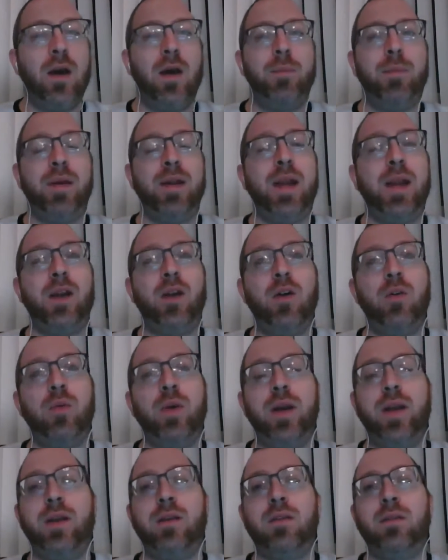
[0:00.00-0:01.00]
Pinedo
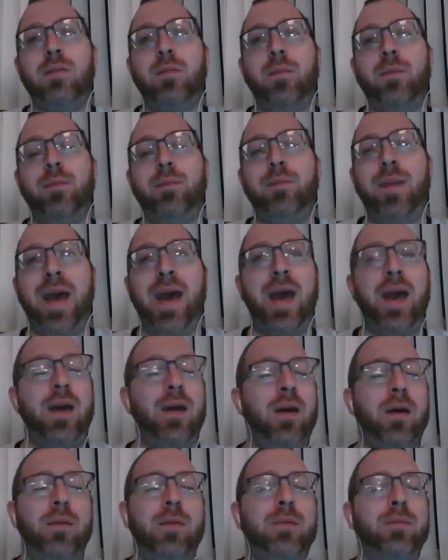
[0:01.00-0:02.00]
is
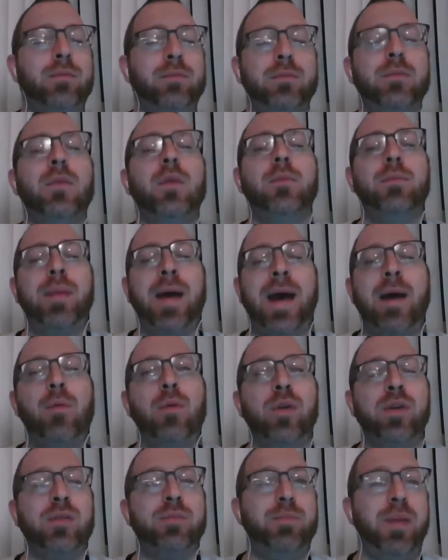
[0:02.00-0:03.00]
bad. Powell
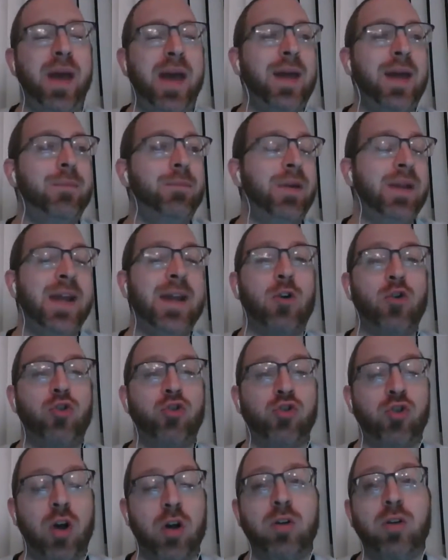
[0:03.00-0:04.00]
is bad, and Pinedo
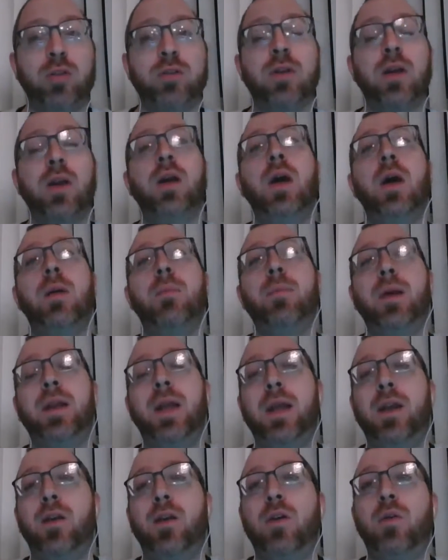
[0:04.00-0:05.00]
struggled.
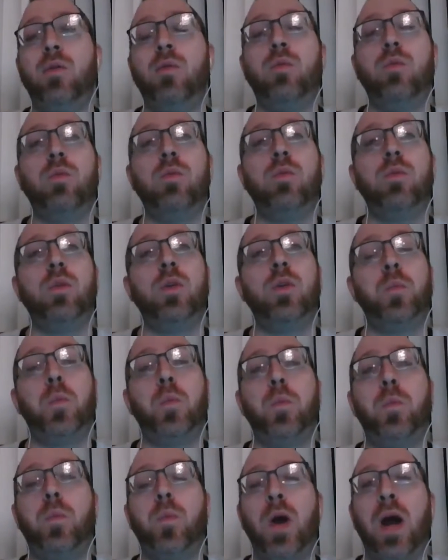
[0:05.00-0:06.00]
Pinedo is
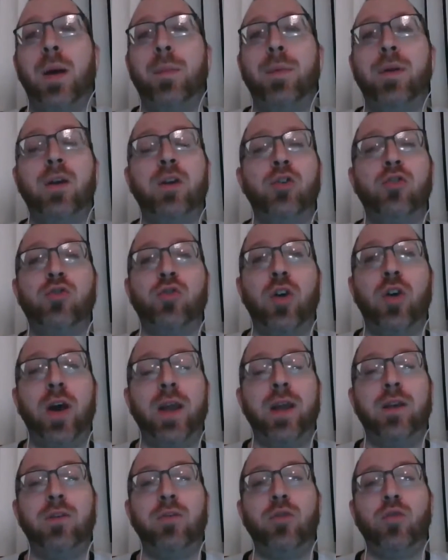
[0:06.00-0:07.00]
probably going to try
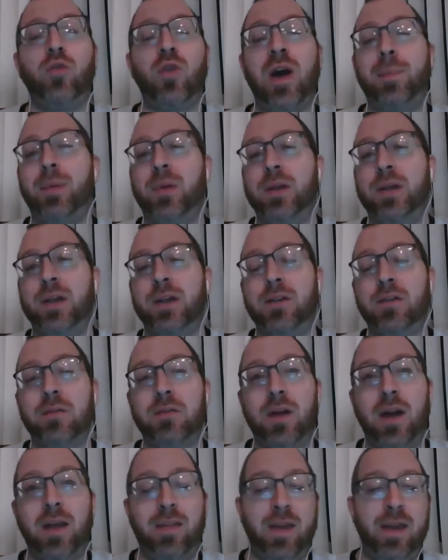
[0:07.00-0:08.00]
and grapple here,
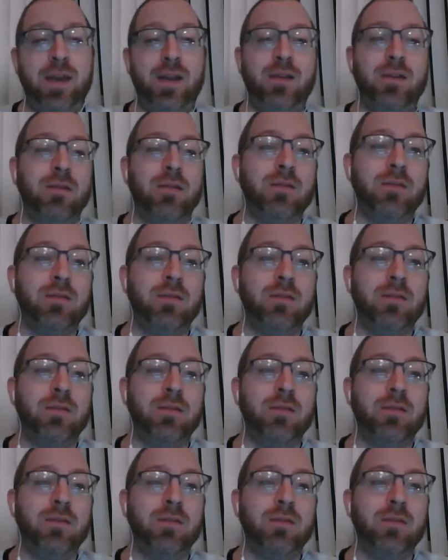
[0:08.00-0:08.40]
I think.